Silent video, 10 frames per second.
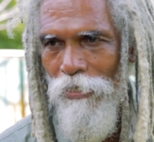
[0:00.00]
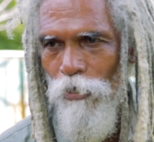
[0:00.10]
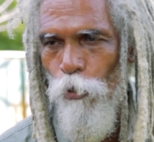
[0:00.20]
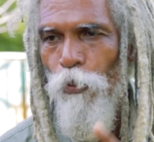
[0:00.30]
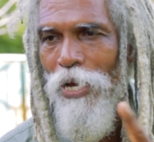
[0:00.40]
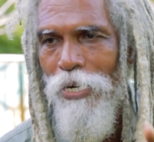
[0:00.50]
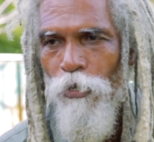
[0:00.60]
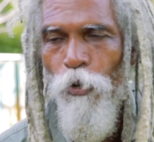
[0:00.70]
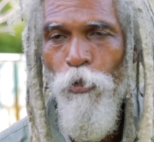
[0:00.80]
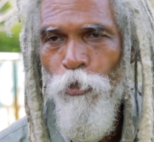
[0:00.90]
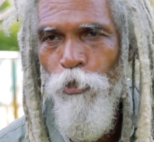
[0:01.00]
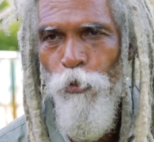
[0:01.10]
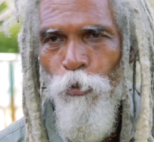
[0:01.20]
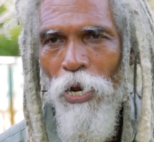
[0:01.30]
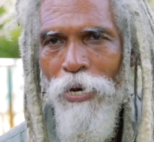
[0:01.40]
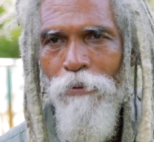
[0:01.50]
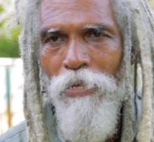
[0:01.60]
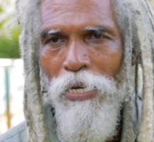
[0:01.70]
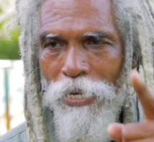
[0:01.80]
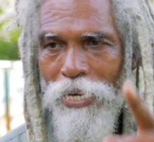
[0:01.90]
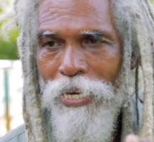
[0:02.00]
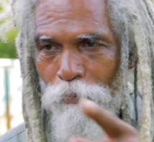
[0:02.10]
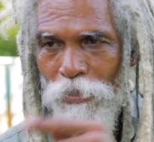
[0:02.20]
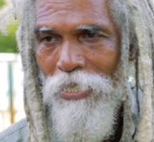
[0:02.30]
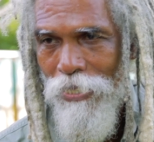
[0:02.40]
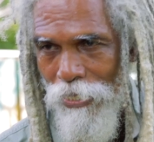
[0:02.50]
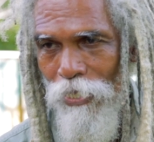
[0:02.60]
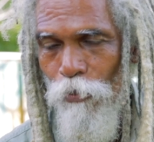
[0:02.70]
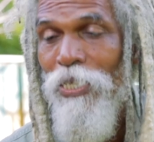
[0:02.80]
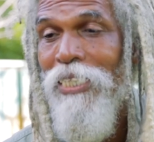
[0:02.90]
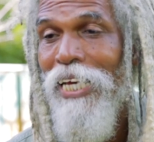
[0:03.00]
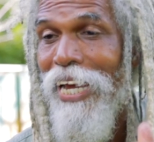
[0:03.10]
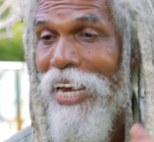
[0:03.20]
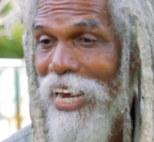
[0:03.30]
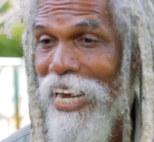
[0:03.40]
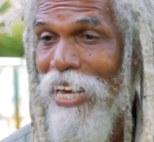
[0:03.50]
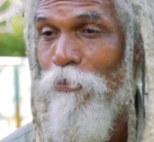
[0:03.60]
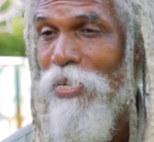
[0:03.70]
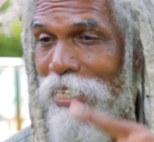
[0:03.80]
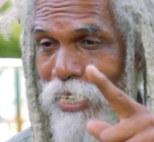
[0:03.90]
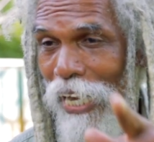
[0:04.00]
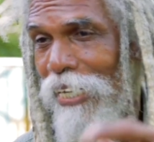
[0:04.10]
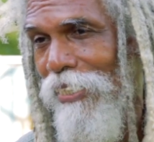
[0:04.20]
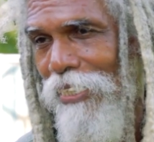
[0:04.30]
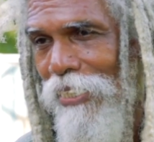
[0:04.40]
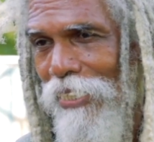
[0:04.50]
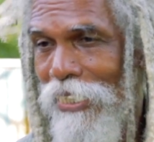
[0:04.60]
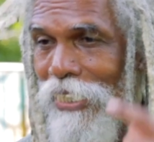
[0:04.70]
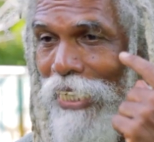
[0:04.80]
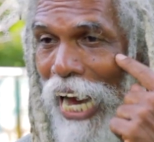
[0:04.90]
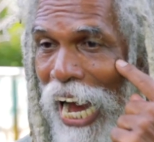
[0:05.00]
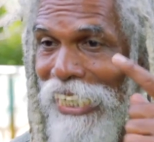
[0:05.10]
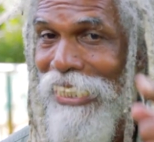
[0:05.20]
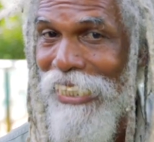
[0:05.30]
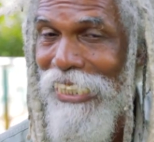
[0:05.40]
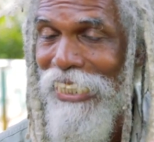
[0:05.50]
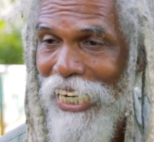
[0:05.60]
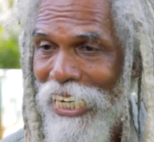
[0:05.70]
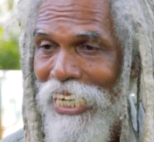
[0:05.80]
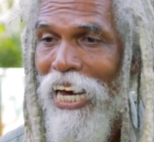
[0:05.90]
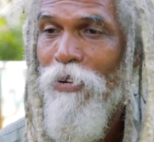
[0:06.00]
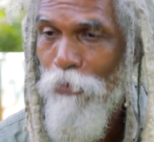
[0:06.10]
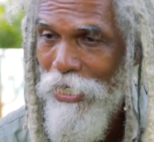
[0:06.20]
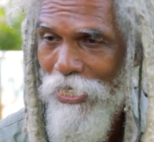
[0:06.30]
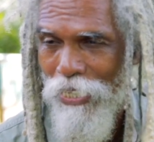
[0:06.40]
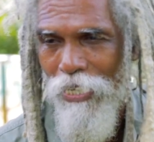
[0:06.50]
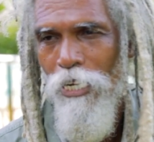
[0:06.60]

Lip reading: So when you go to school and them tell you A, B, C, we say A, B cannot see, it's I, C, A, and B.